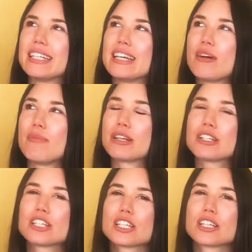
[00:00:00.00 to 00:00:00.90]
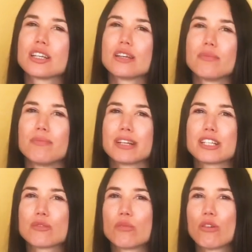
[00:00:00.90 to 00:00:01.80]

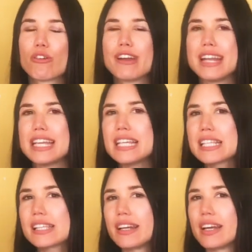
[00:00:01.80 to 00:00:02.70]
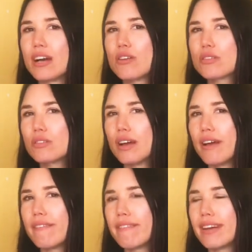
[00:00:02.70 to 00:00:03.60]
much more released, and I also
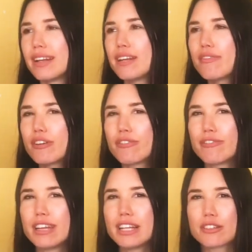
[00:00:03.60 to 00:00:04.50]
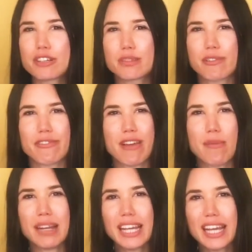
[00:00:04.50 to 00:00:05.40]
have a different feeling towards my
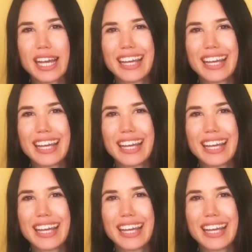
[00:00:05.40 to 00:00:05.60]
family,